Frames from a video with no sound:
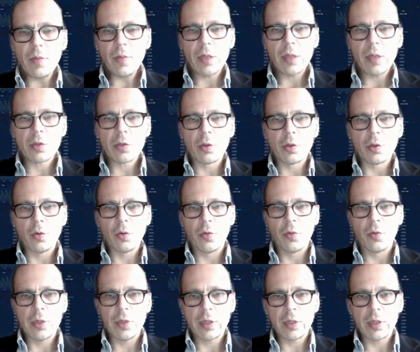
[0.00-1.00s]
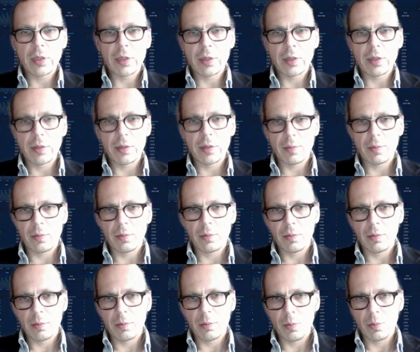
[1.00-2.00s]
So this is
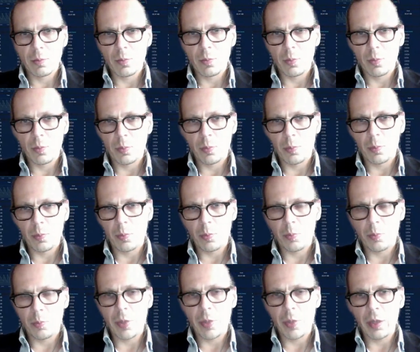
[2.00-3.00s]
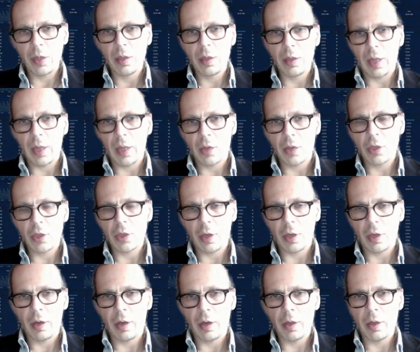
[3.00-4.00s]
pretty large
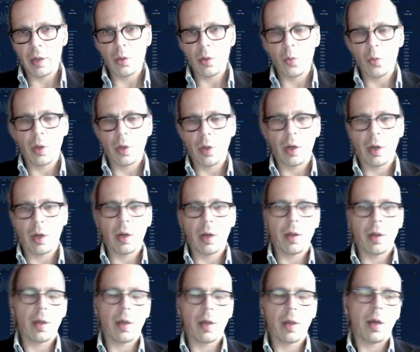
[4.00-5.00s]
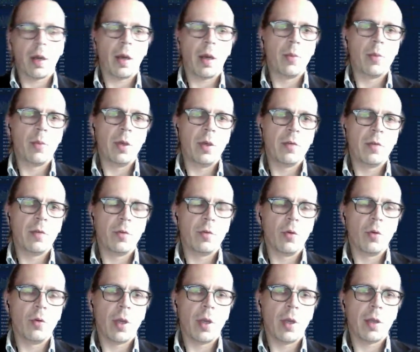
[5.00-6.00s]
area where I believe
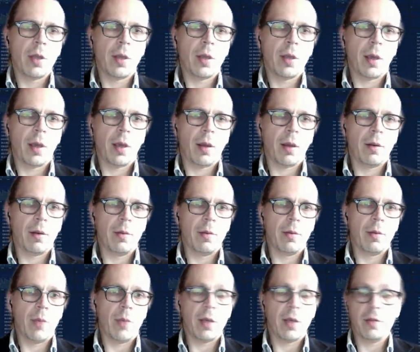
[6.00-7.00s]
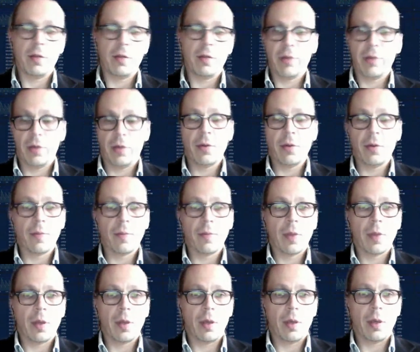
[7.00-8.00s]
NuNet can make a difference
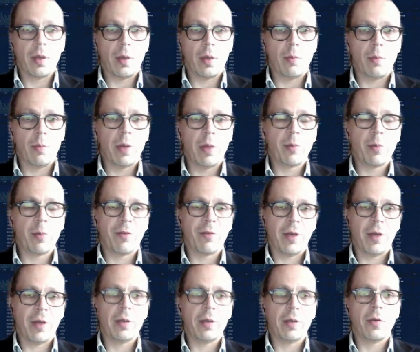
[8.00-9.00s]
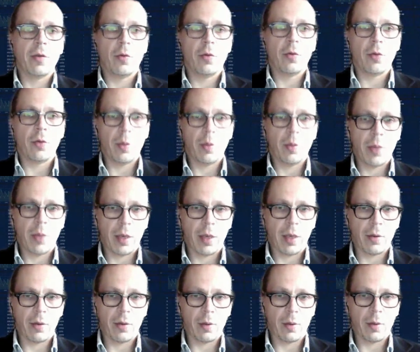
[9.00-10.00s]
by providing those
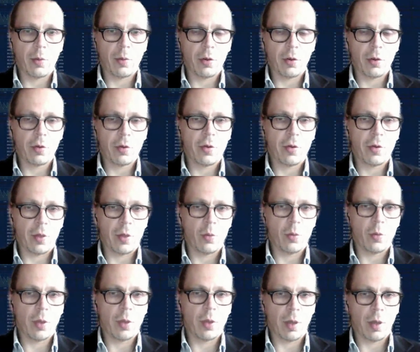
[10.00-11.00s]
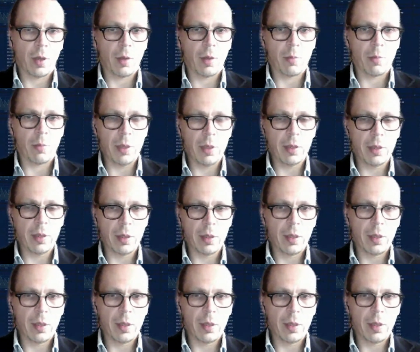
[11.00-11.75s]
APIs and protocols that we are building